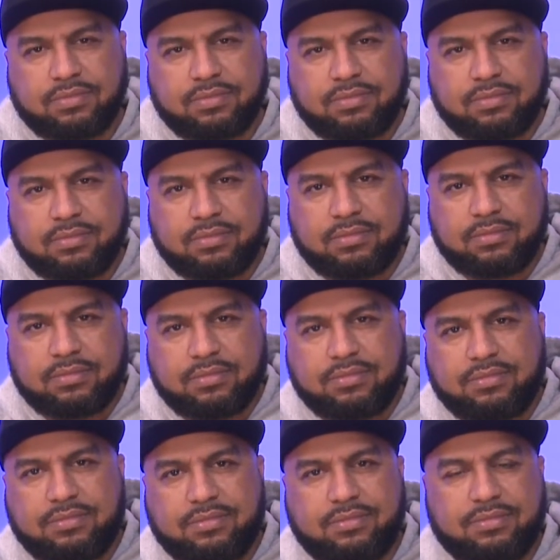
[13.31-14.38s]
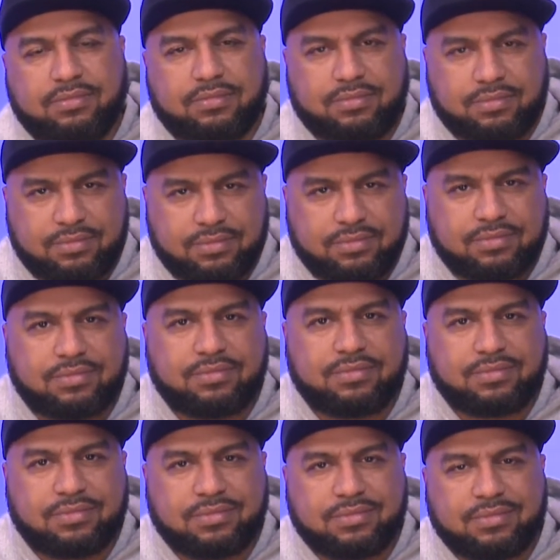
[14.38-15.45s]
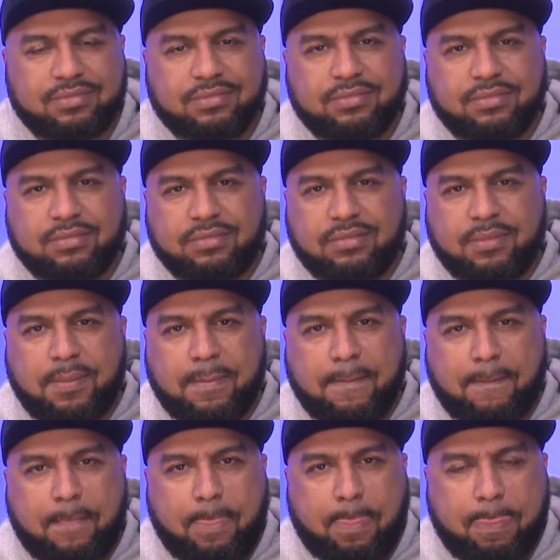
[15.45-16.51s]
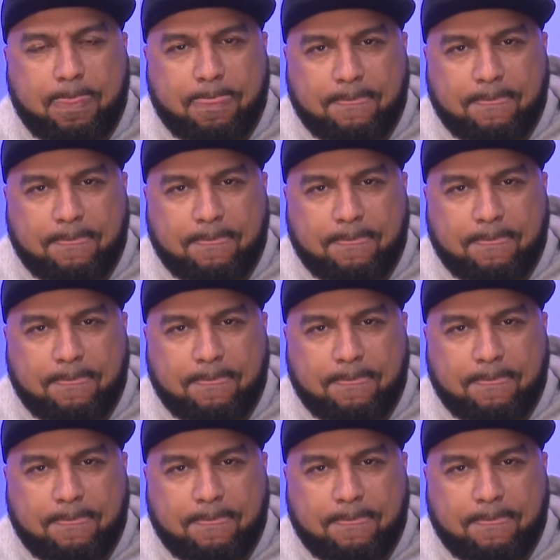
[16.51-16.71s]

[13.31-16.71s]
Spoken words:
[no speech]